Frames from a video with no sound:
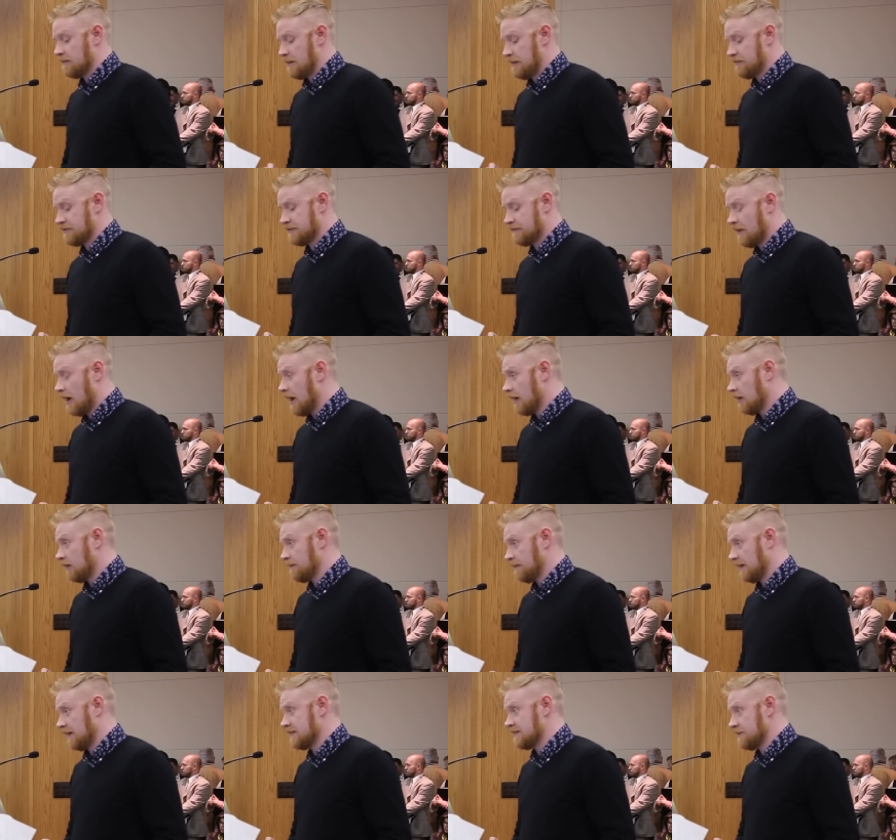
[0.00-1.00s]
him he was
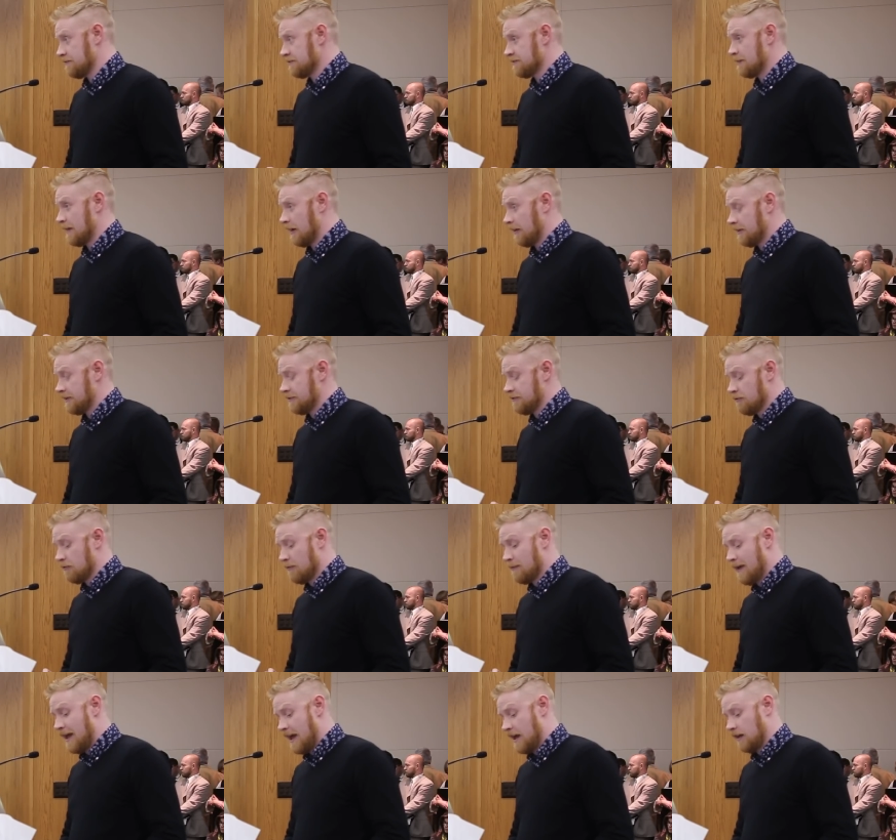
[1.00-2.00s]
fired because he was married to
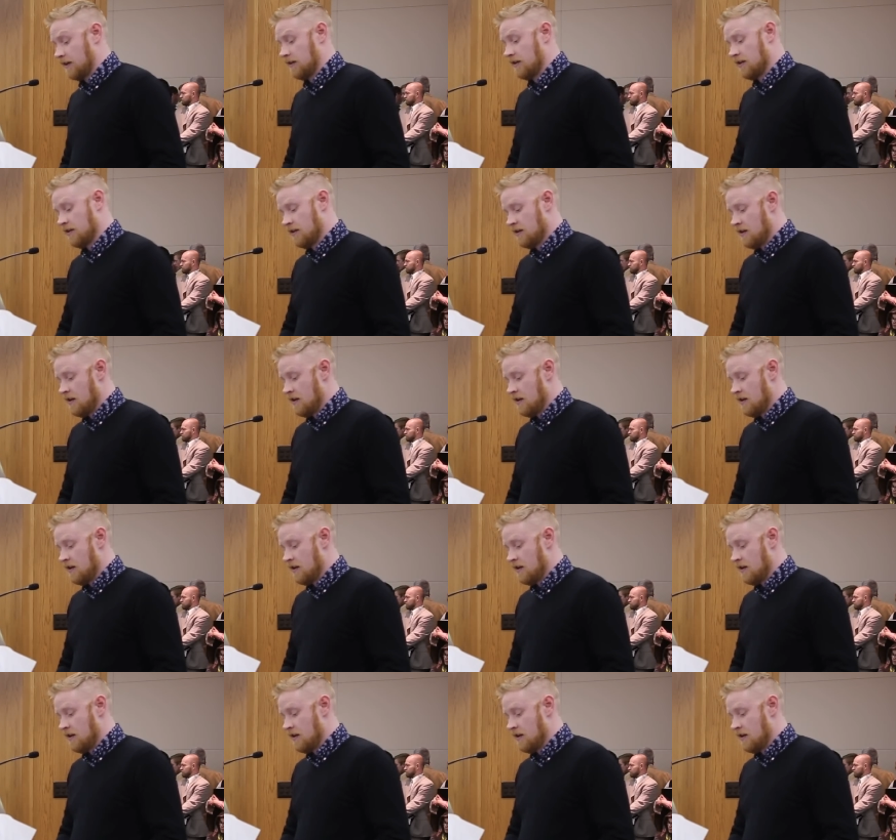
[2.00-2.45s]
a man.